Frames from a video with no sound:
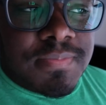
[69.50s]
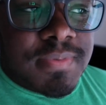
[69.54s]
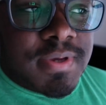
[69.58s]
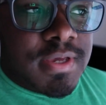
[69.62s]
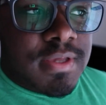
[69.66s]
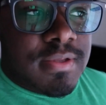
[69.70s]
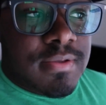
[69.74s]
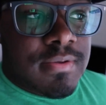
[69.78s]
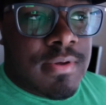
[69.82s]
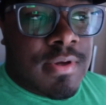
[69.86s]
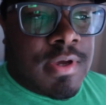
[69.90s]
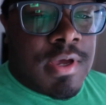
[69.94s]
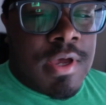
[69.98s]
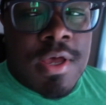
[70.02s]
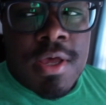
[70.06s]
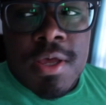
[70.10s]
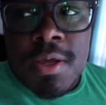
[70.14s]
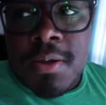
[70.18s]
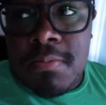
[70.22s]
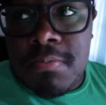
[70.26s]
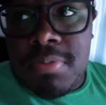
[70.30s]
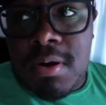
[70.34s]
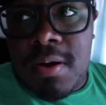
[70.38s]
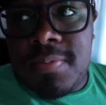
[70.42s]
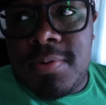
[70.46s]
man.
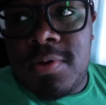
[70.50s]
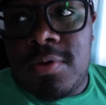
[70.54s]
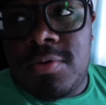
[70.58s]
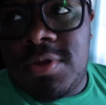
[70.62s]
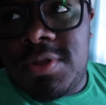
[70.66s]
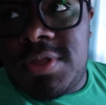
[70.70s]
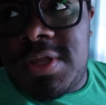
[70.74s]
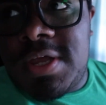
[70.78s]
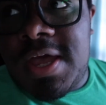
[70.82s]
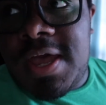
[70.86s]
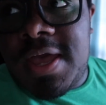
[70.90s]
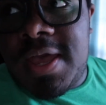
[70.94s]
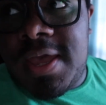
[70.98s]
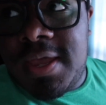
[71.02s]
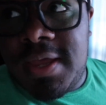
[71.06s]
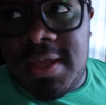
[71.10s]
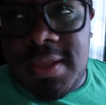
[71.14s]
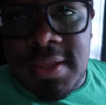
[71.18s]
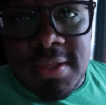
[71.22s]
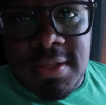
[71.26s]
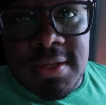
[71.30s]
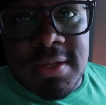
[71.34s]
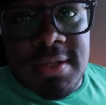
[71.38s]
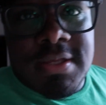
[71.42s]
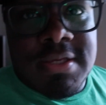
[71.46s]
Probably the only thing I hate
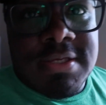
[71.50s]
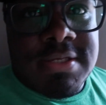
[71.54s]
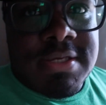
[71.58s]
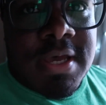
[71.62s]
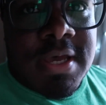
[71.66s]
cleaning in this